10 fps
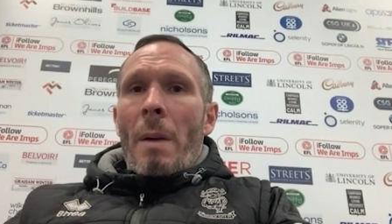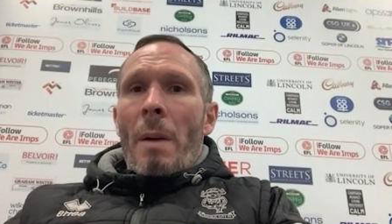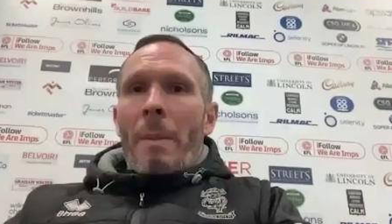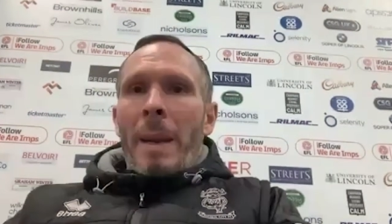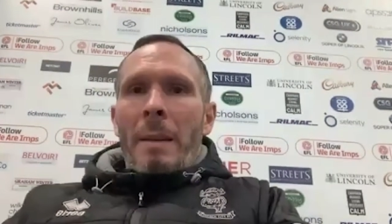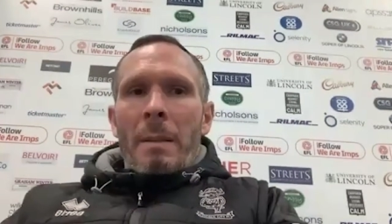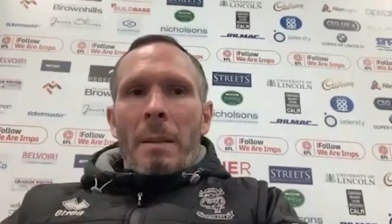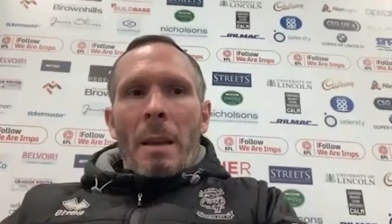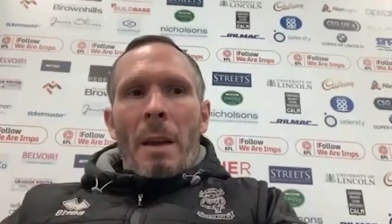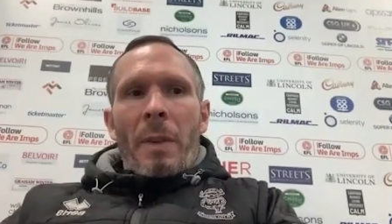I mean,
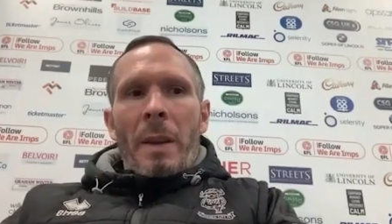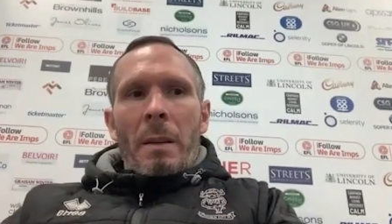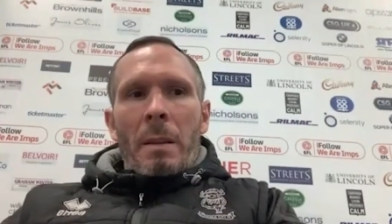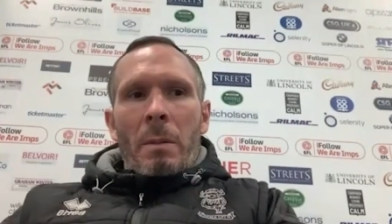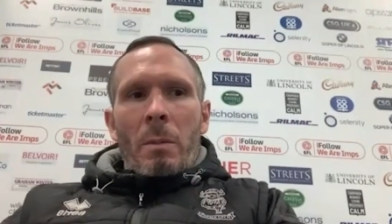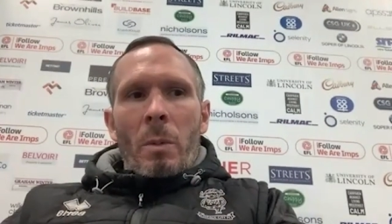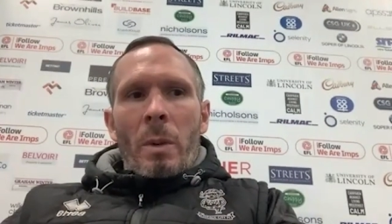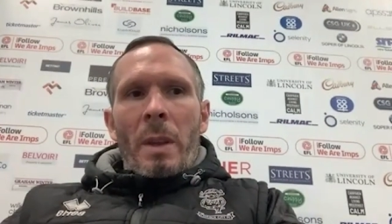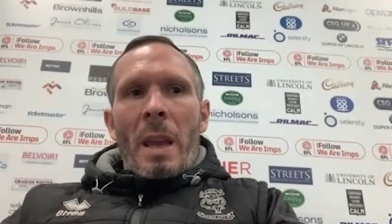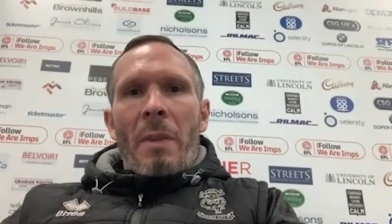I think with
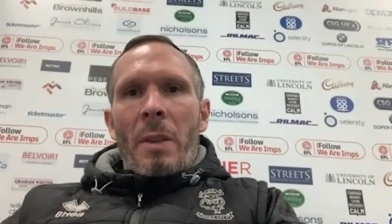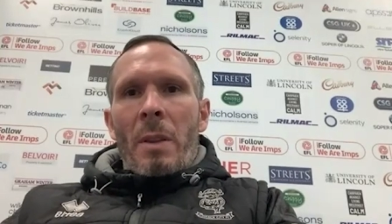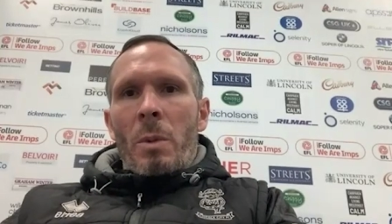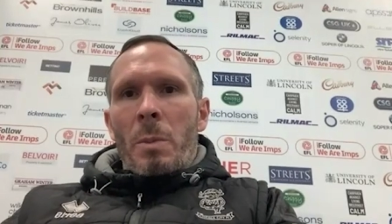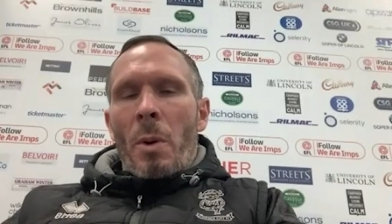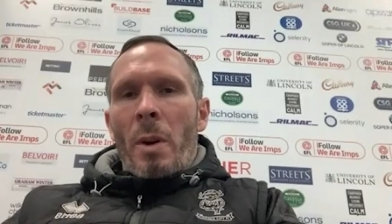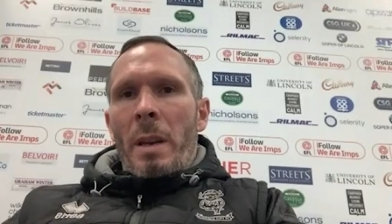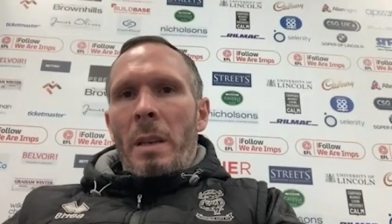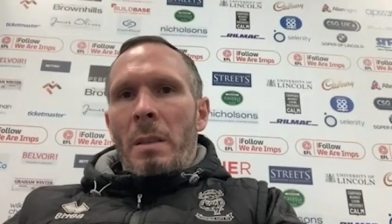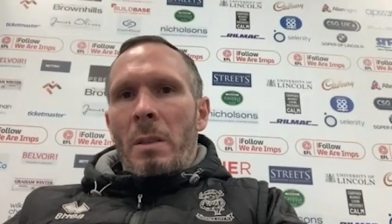the effort that was put in
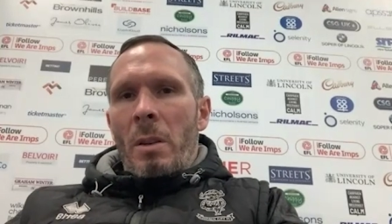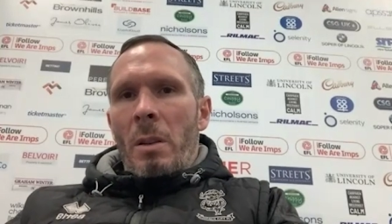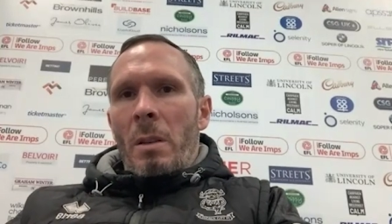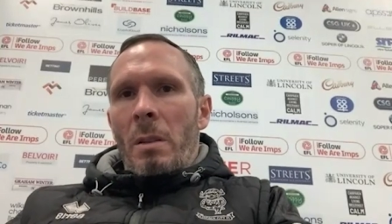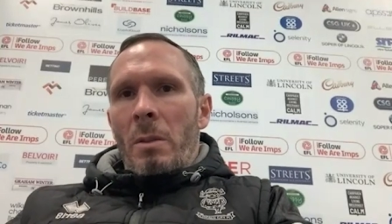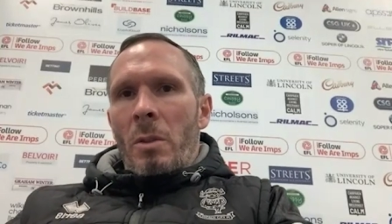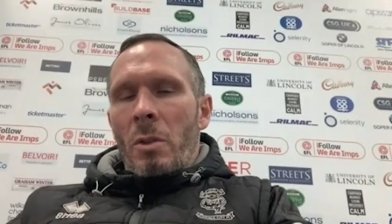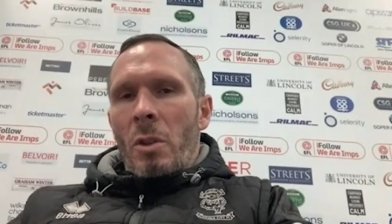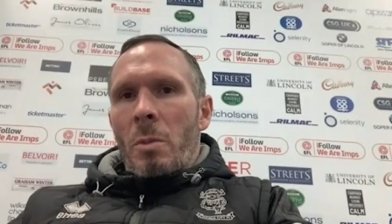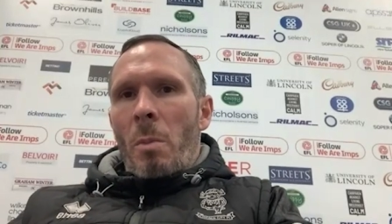into
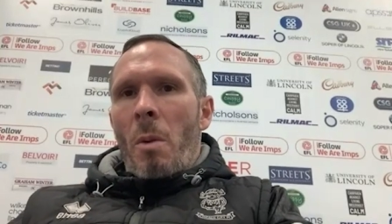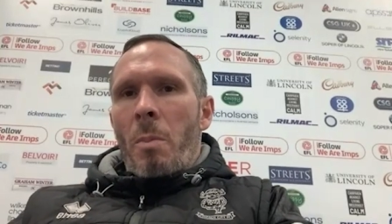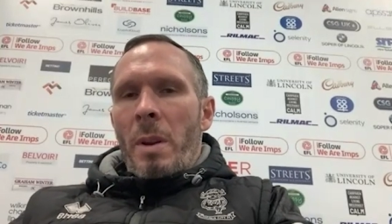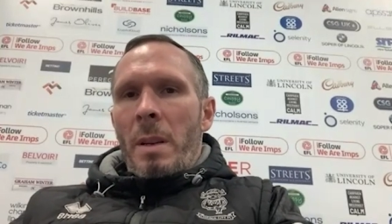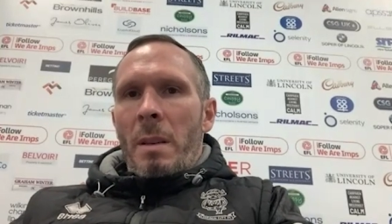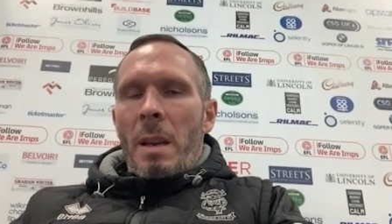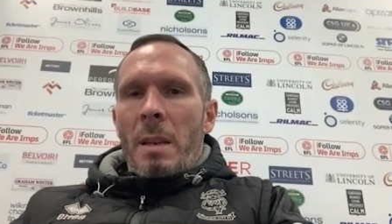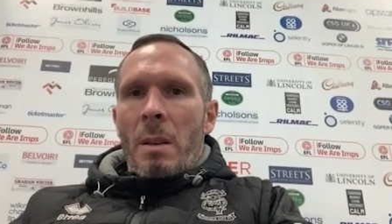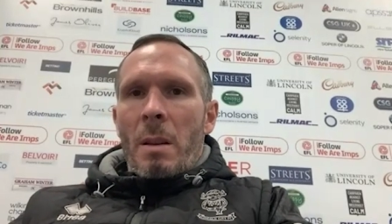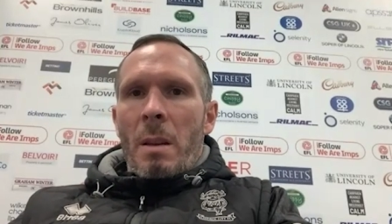such a small
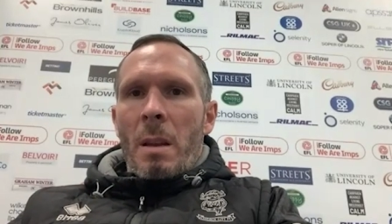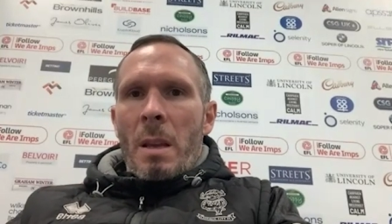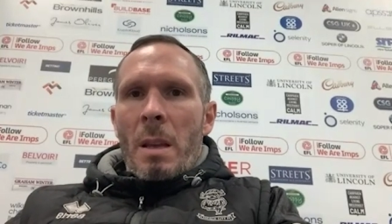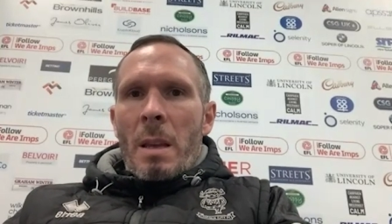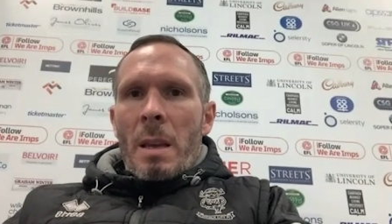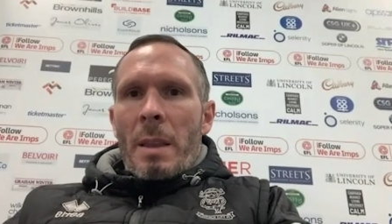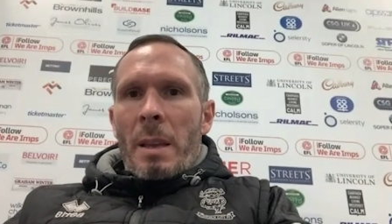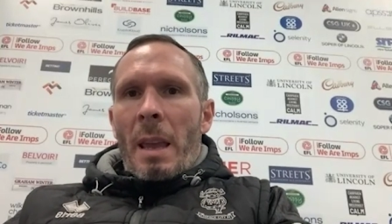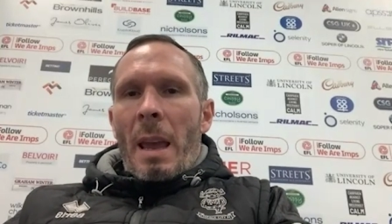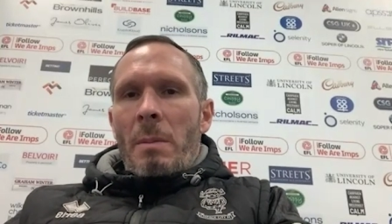pre-season and
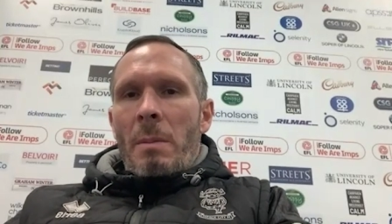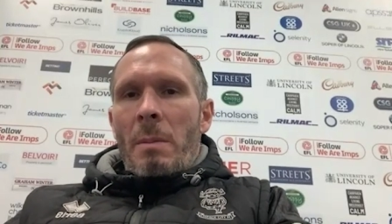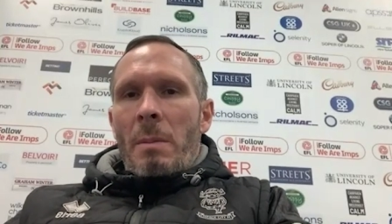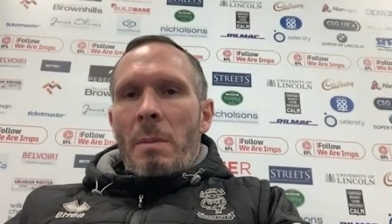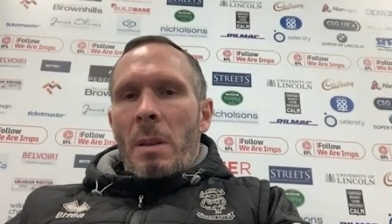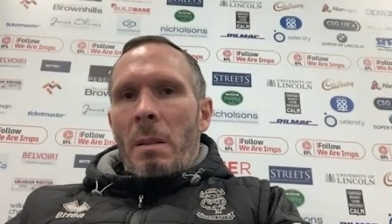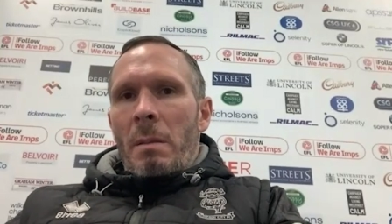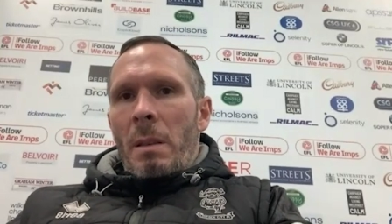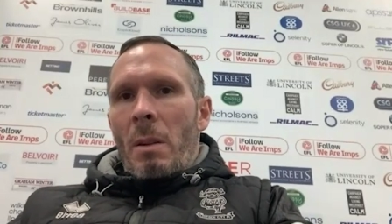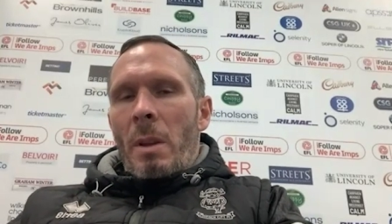the games that
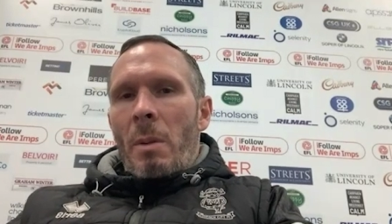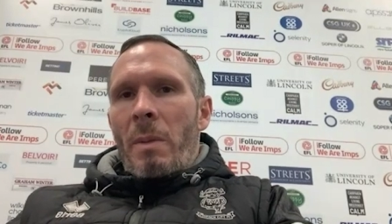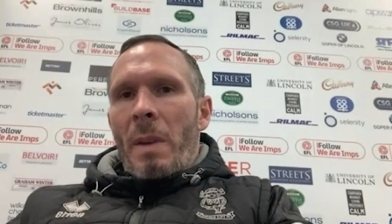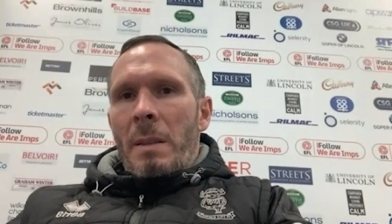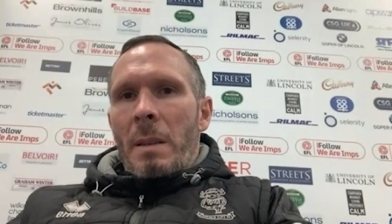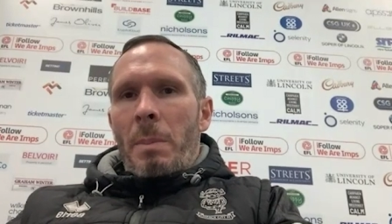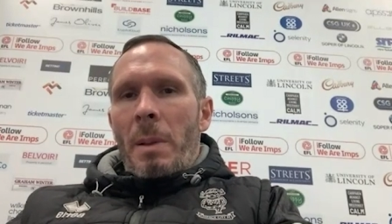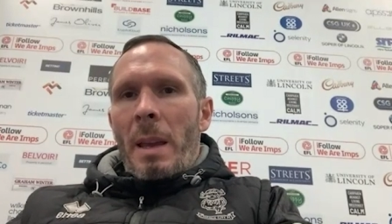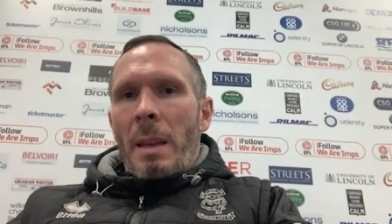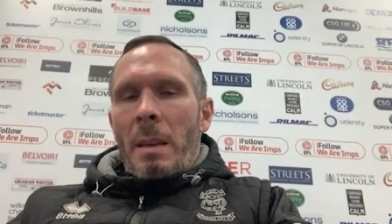you know that we've had to
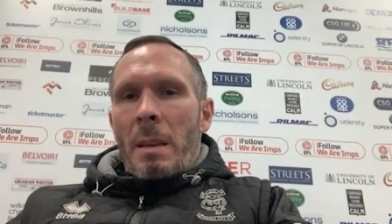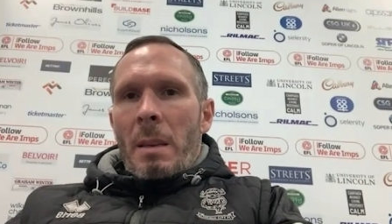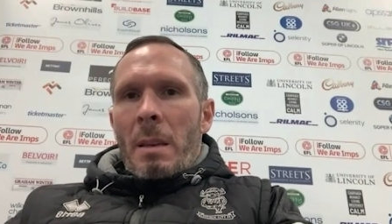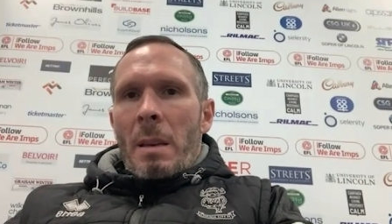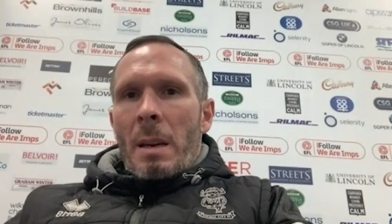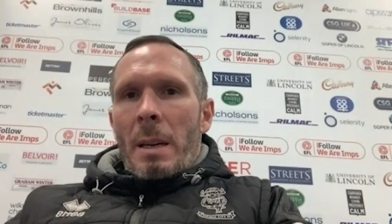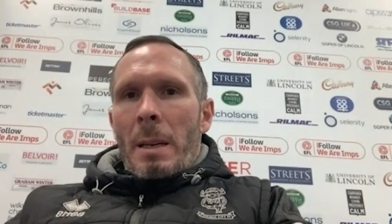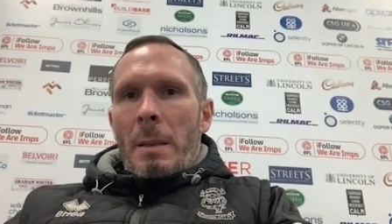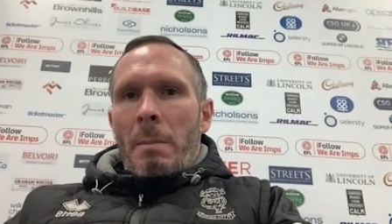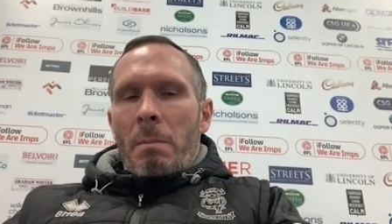play,
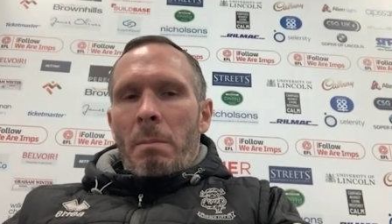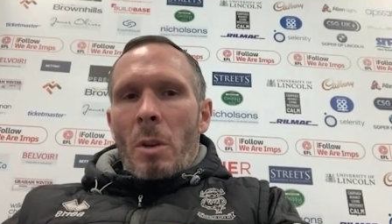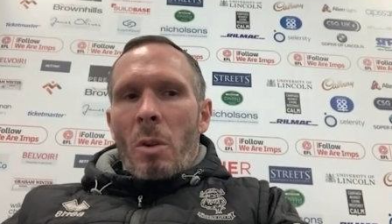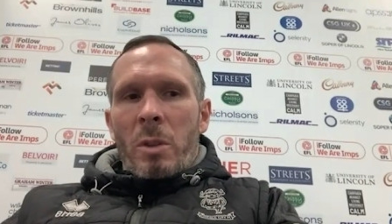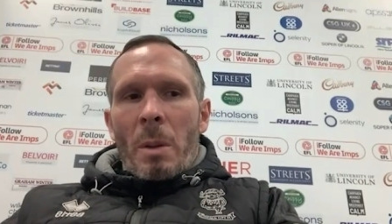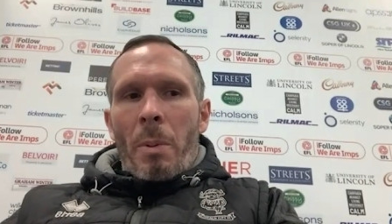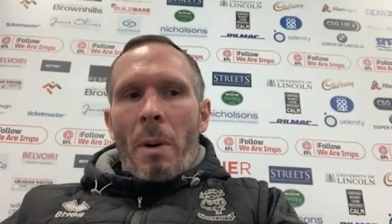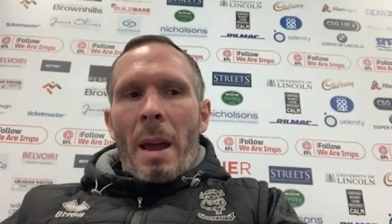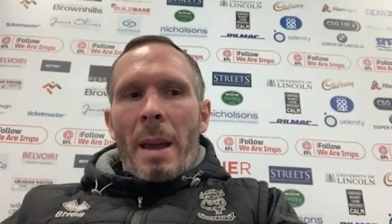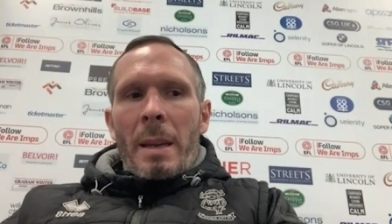um, no
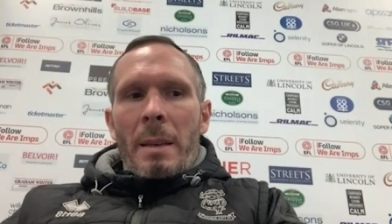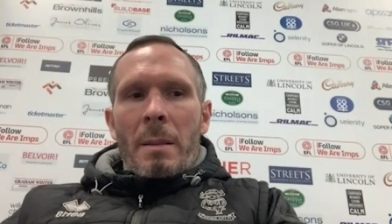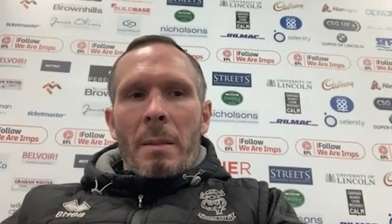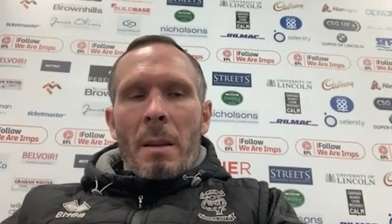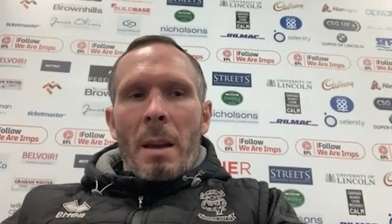surprise.